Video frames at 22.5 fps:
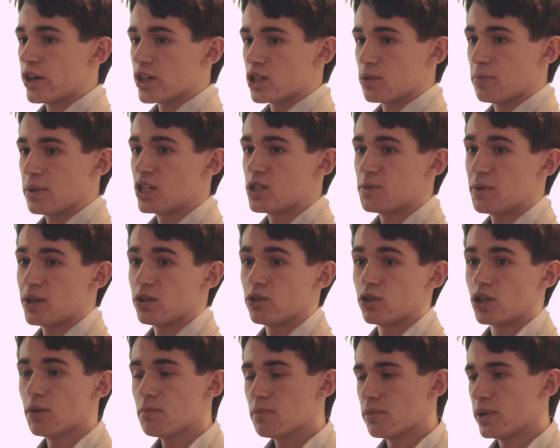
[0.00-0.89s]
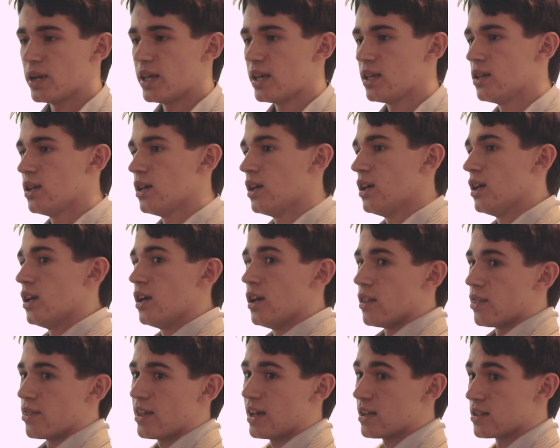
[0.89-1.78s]
writes a piece about your company,
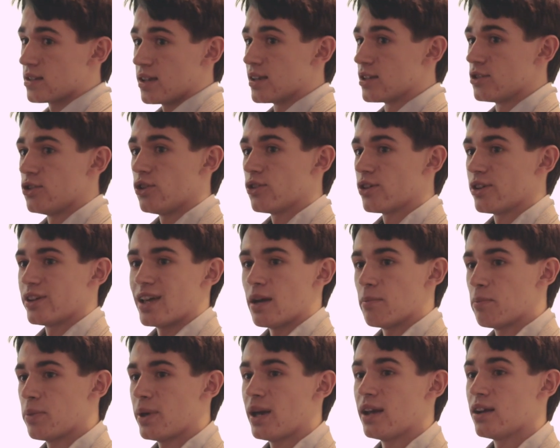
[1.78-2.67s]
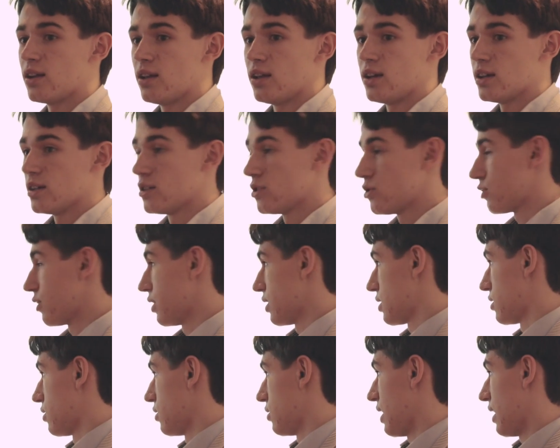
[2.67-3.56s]
that site's not going to get penalised, or
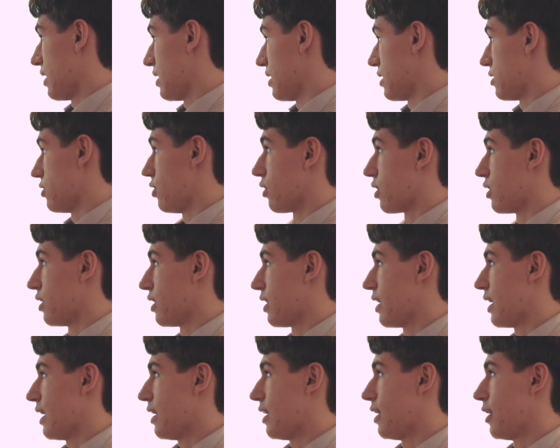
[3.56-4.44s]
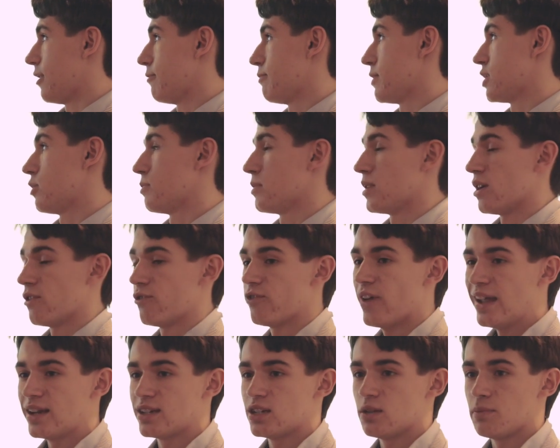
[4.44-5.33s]
it's not going to get it's not going to be
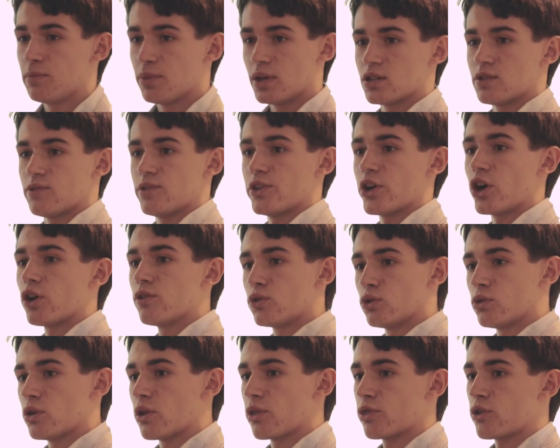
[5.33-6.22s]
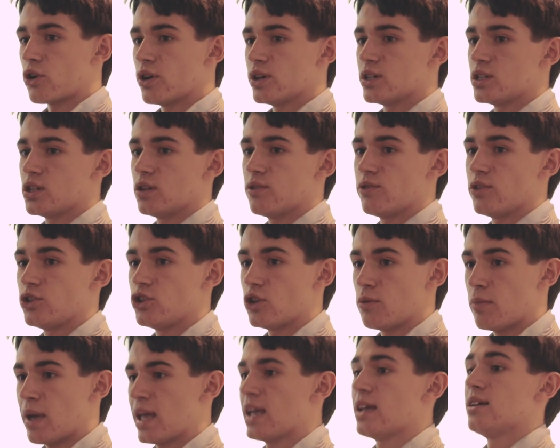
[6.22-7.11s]
affected because of the overall authority of the
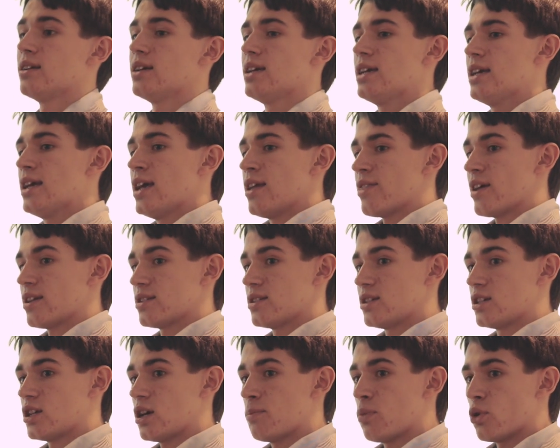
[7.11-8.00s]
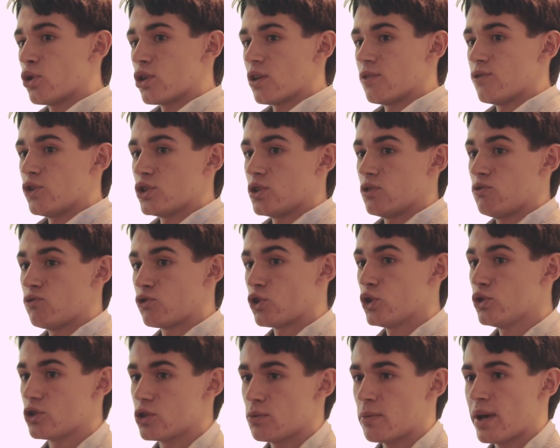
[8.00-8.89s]
domain. And that's the entire point of using
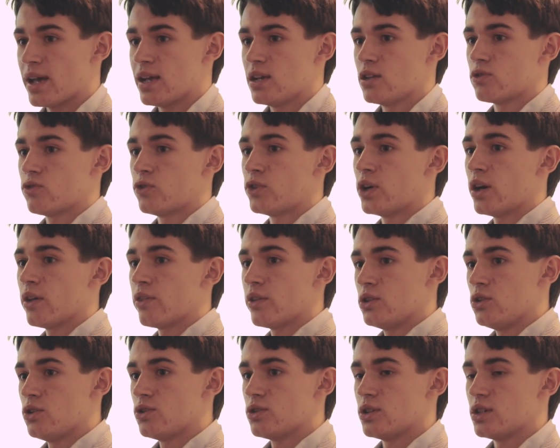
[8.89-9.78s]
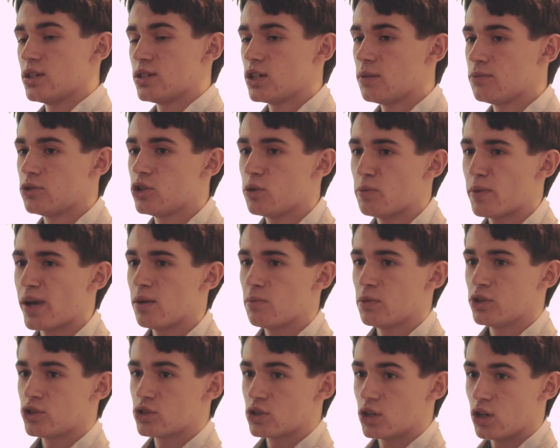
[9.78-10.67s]
root domains rather than using a subdomain,
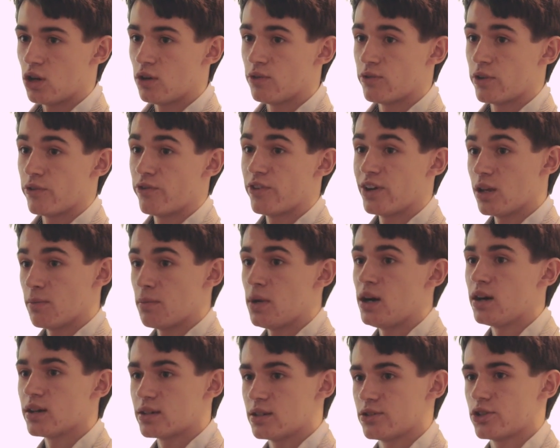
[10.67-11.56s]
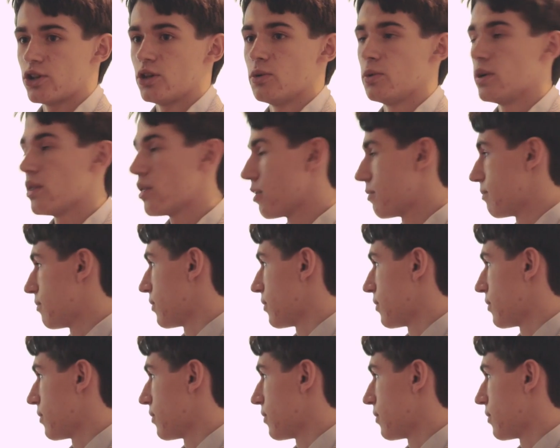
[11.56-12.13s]
which a lot of affiliate marketers go with.